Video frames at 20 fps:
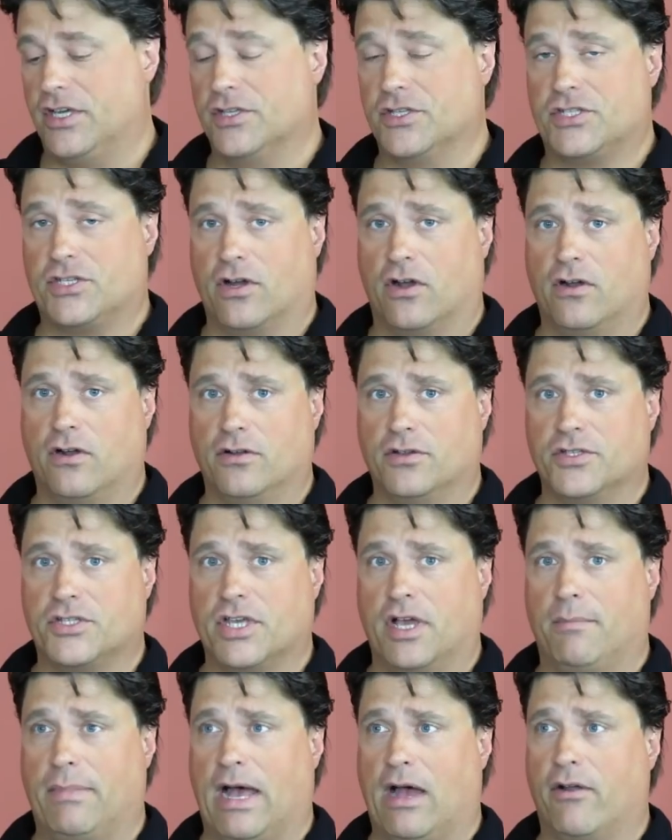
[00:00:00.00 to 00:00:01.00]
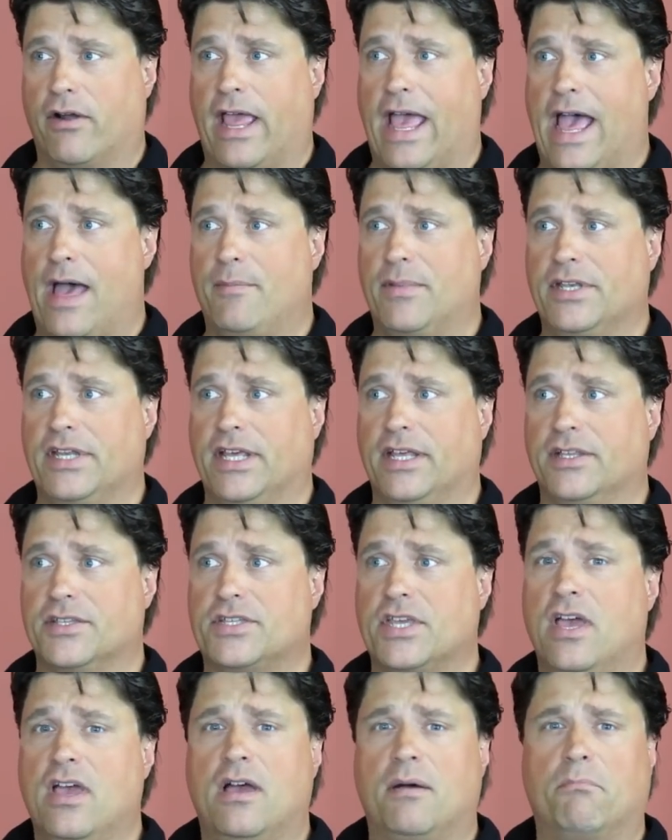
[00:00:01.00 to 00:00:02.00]
concerns about
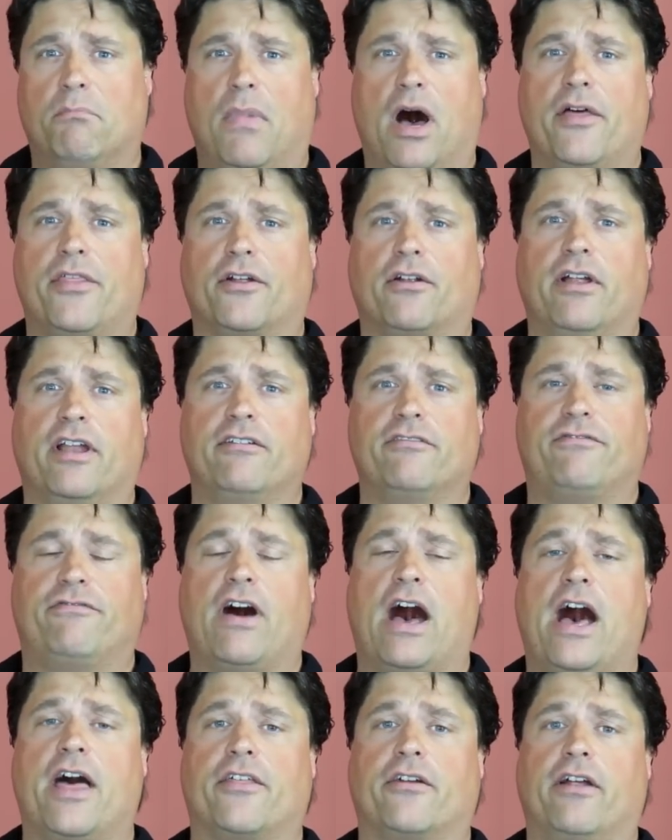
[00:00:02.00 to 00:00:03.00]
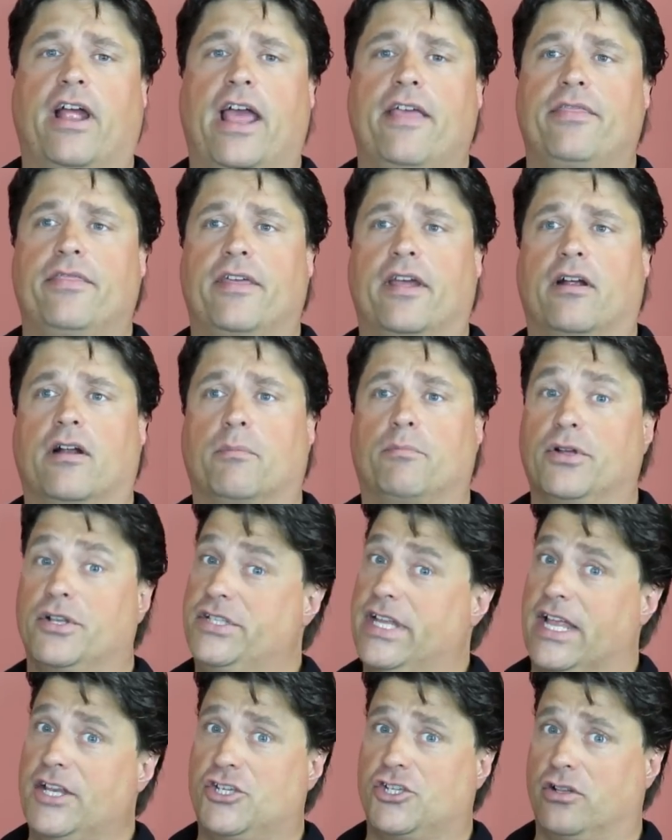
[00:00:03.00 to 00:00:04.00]
Abedin's mother and father and their
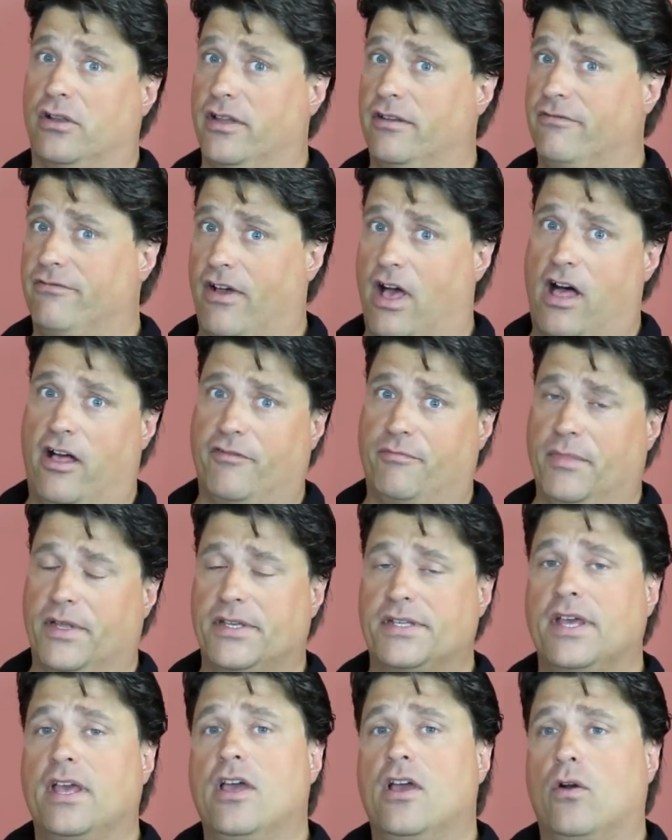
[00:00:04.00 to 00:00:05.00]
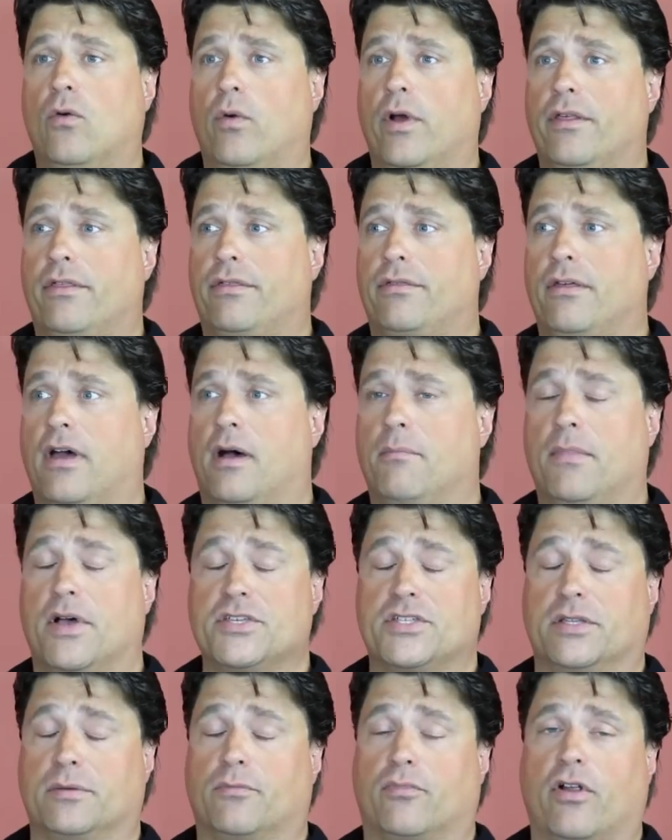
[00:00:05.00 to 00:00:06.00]
potential involvement with
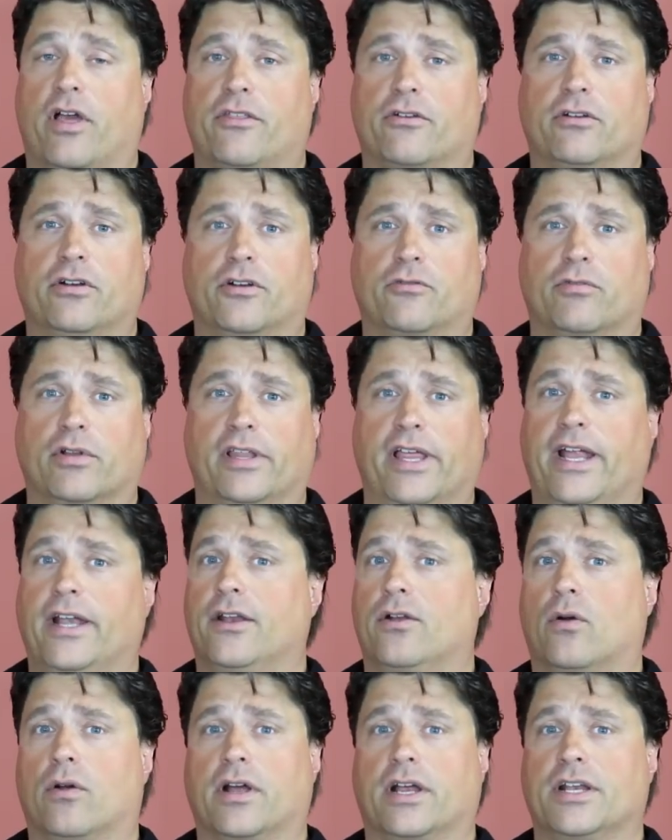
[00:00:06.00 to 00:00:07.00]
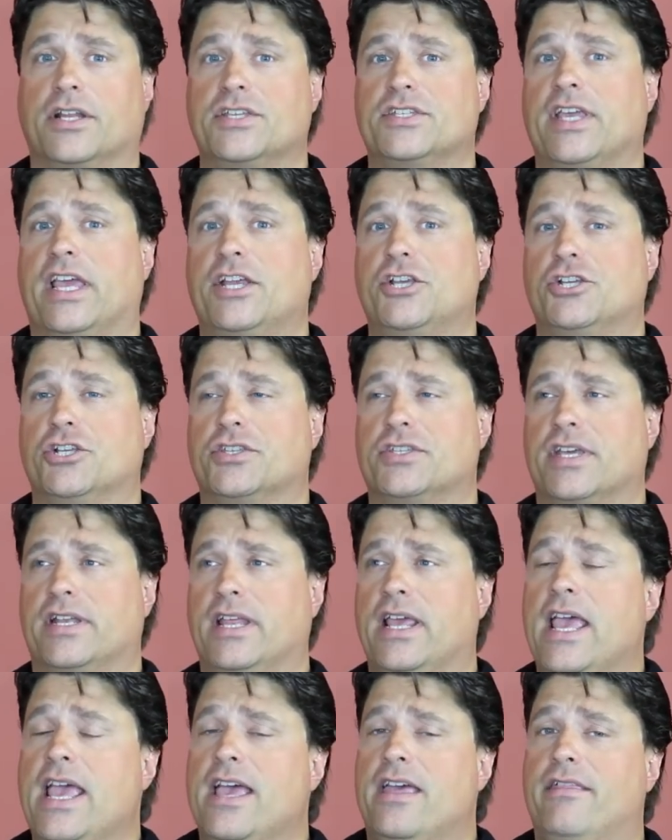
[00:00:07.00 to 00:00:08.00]
Muslim Brotherhood-related organizations.
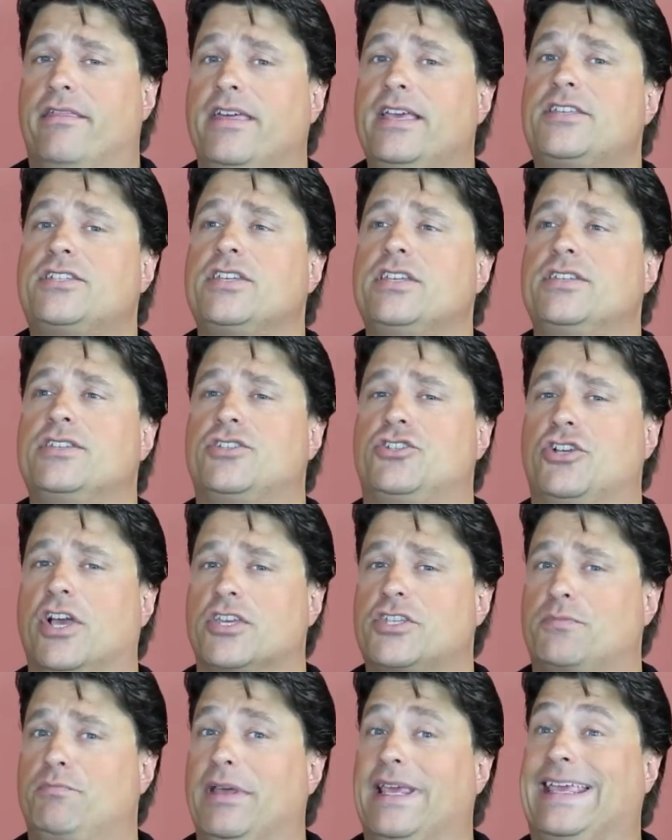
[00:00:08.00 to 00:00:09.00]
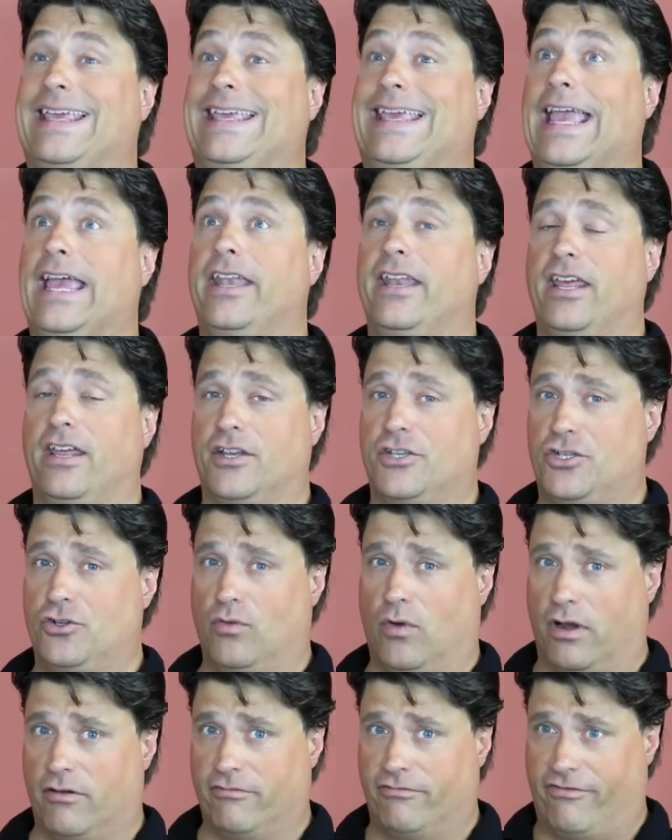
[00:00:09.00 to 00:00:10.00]
And this is just beginning
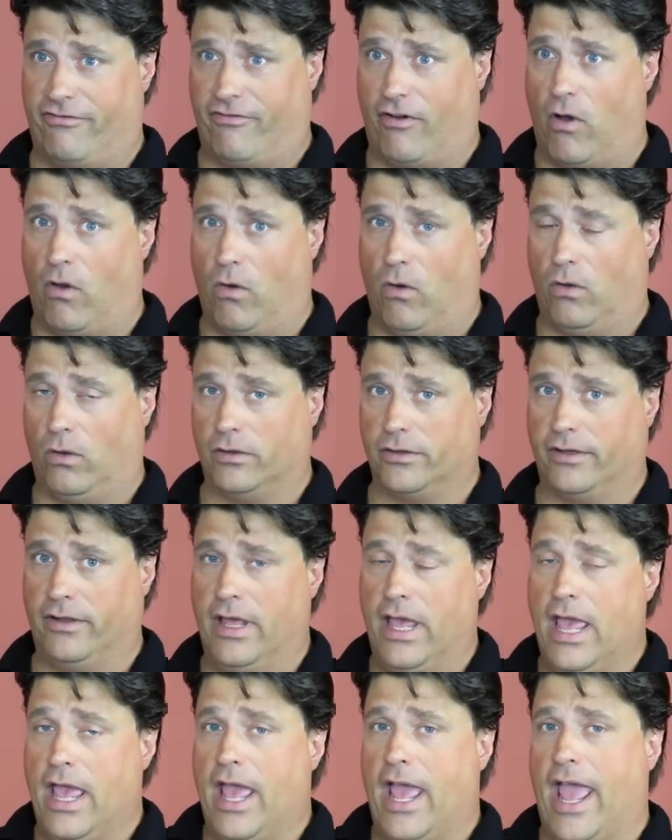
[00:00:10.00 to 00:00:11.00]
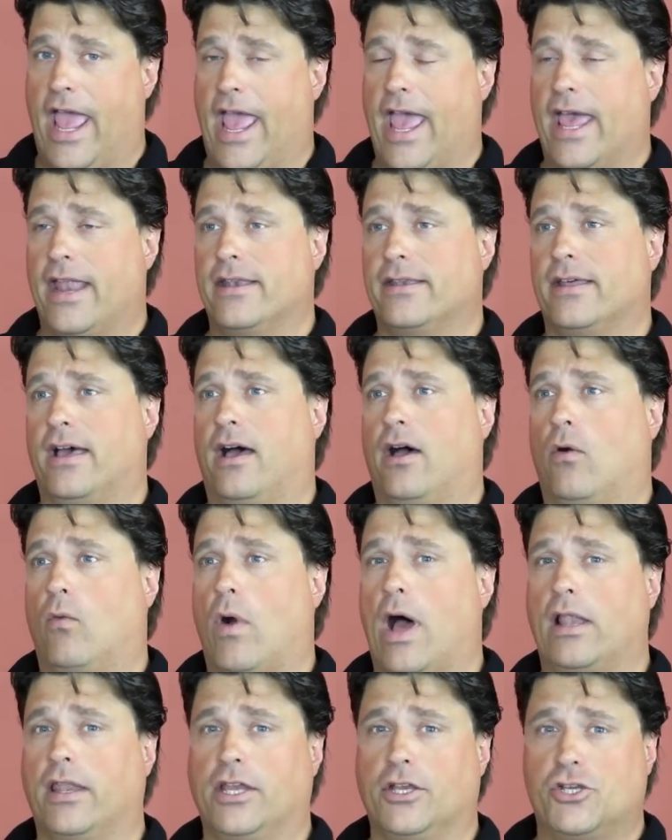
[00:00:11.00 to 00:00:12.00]
to unfold. And
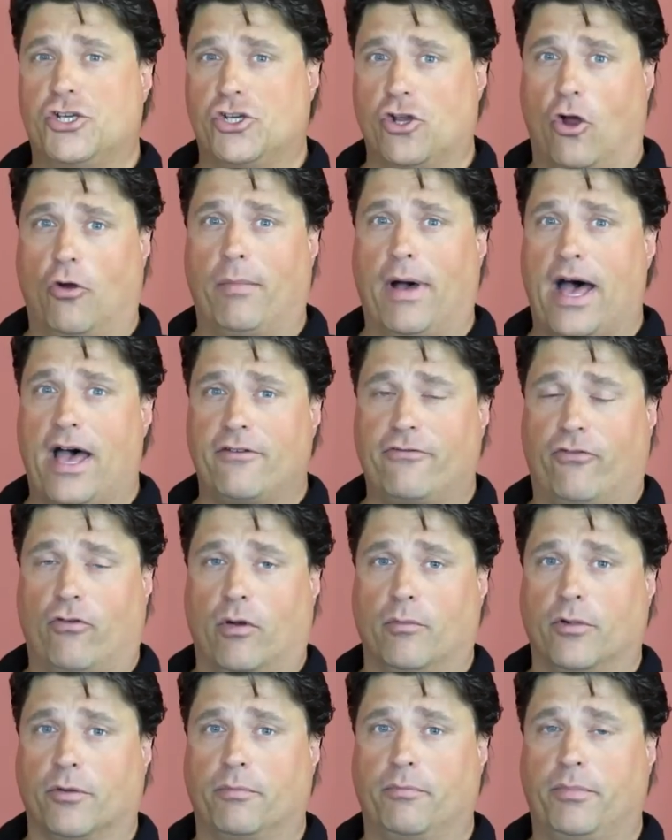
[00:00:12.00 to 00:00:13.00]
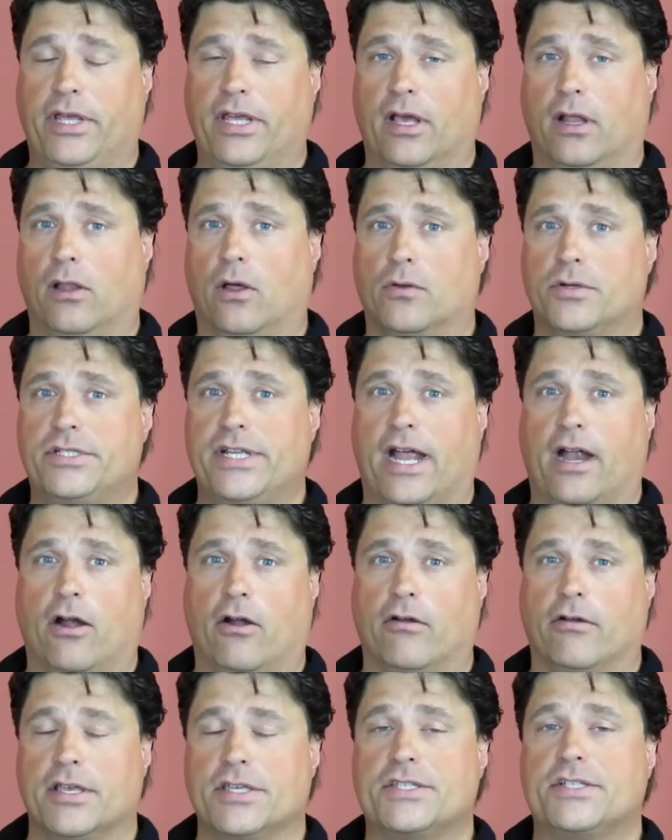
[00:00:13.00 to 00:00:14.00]
Walid Shobat, former PLO
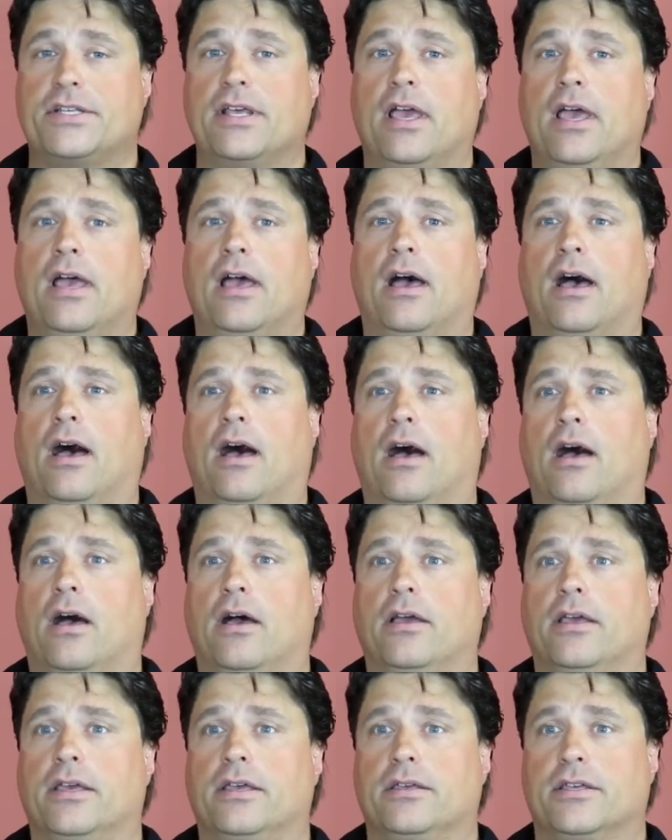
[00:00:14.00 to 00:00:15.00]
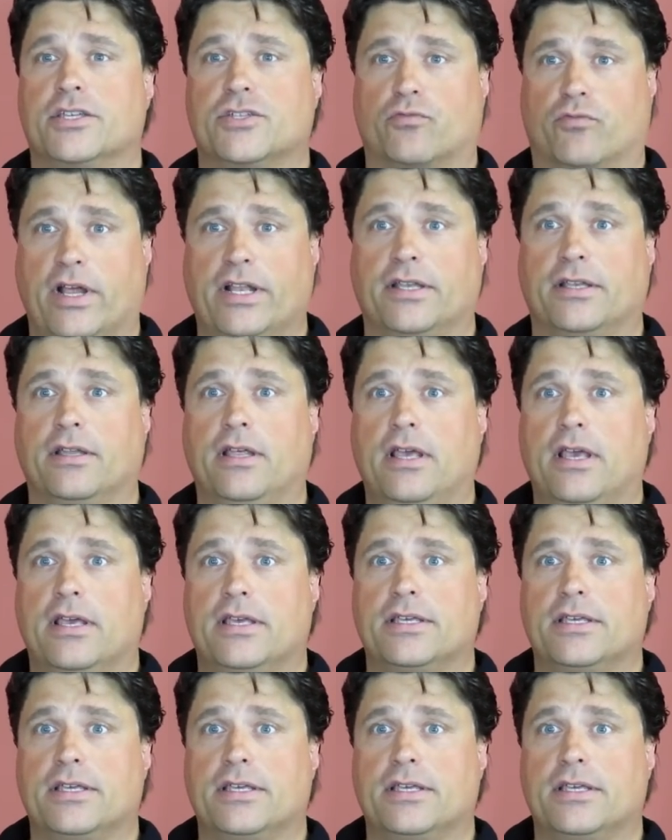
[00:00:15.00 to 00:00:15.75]
terrorist, has written